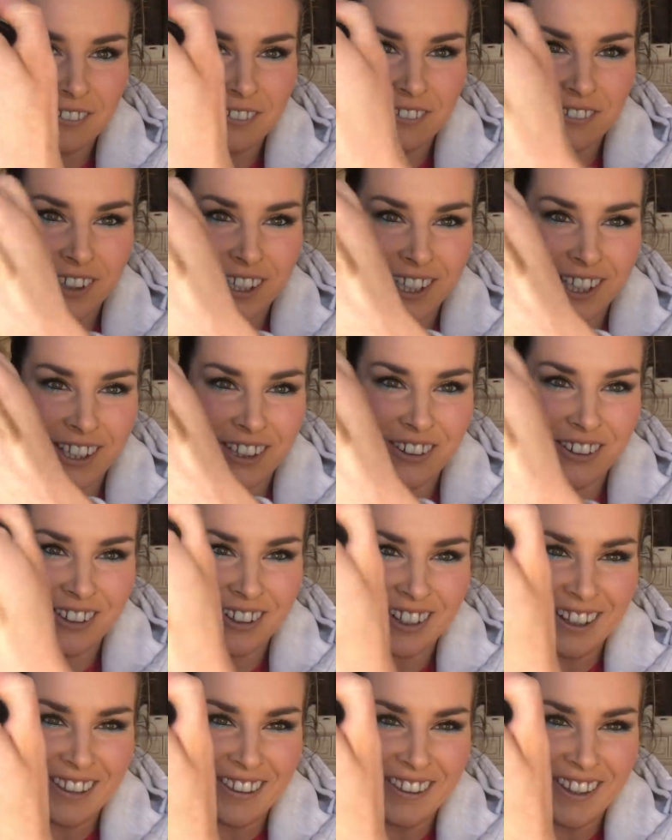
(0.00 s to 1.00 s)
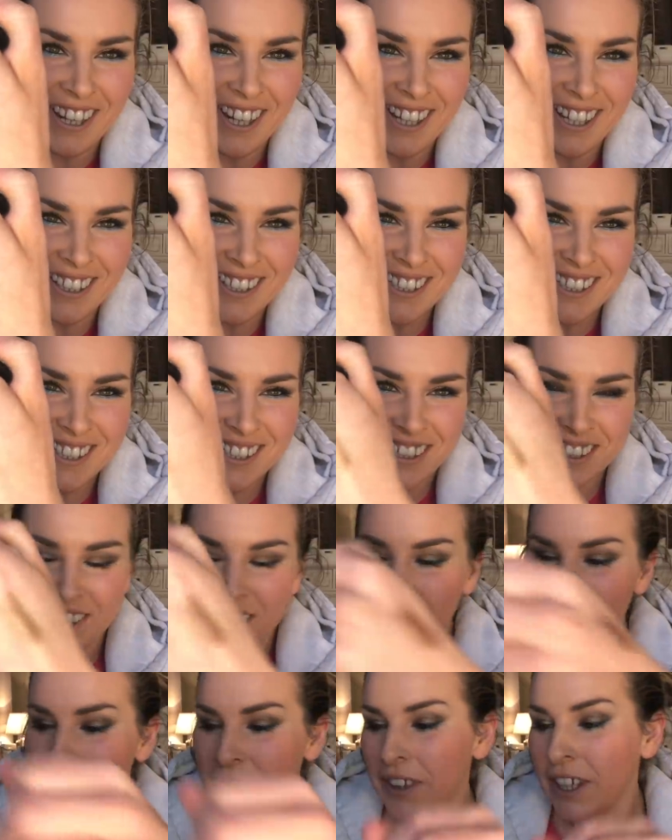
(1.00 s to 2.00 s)
Wee, look at that.
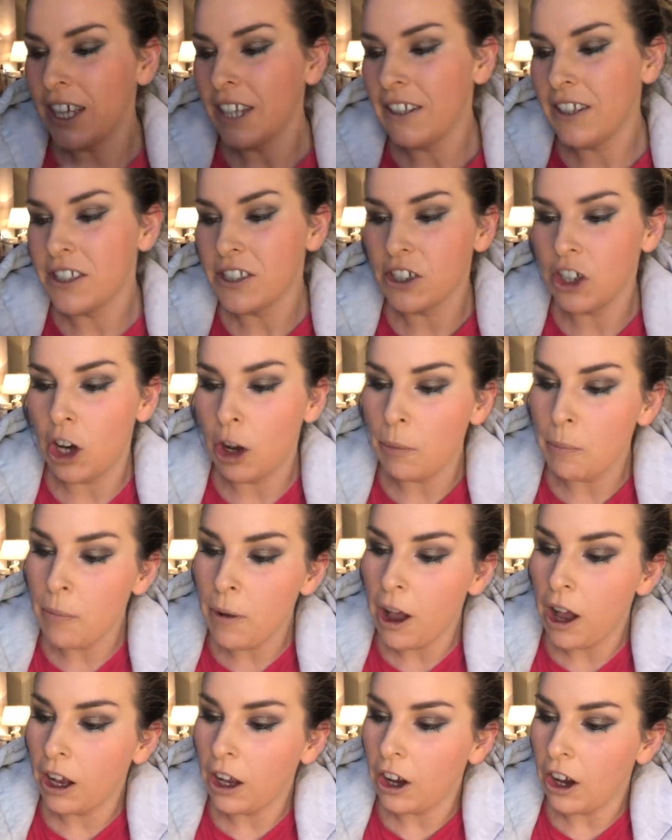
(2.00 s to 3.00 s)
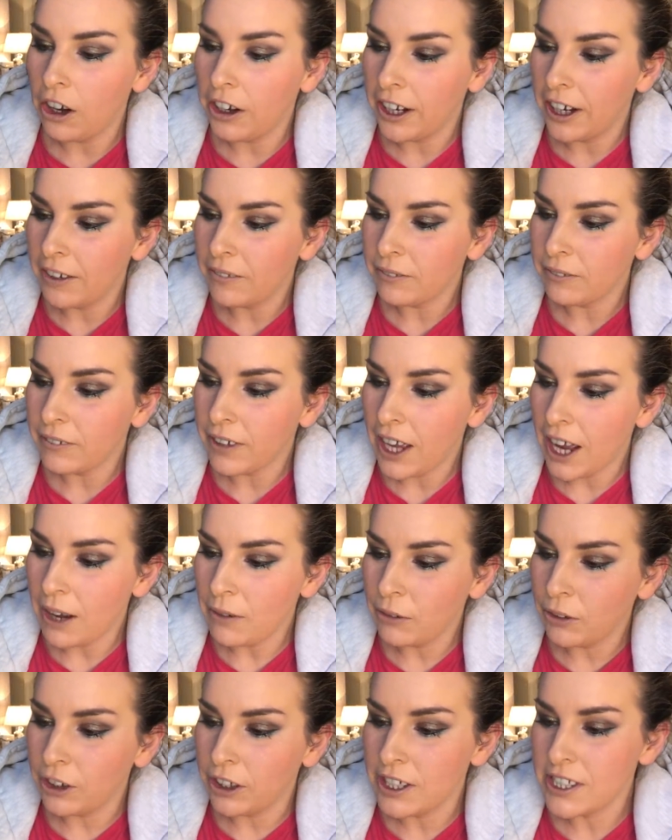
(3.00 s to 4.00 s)
There's not a mark on it.
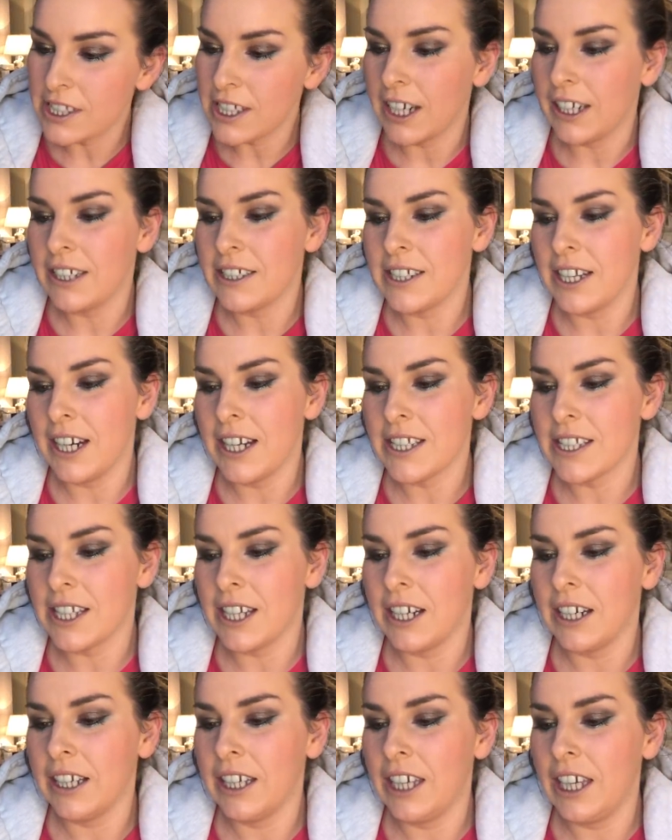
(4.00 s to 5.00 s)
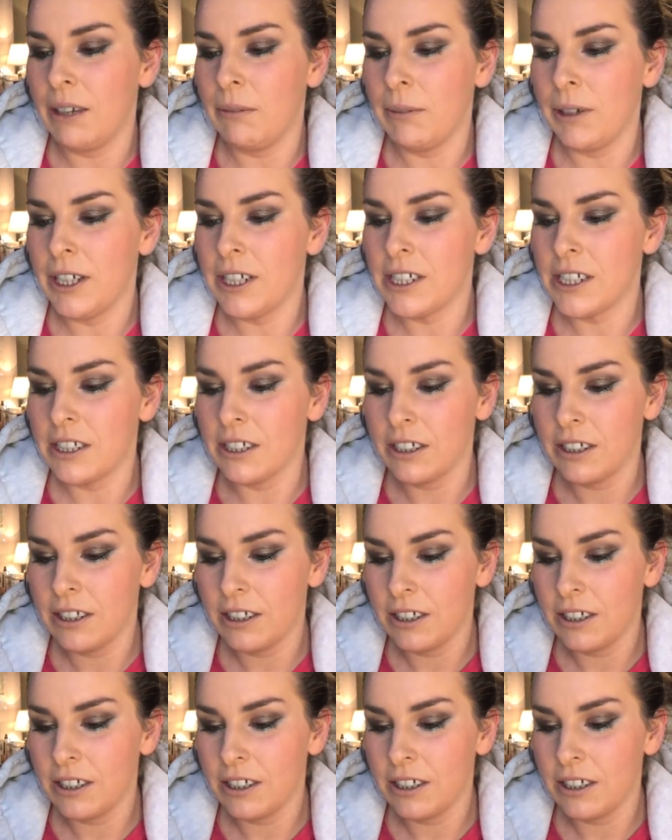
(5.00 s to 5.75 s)
I'm going to sanitise that and keep it.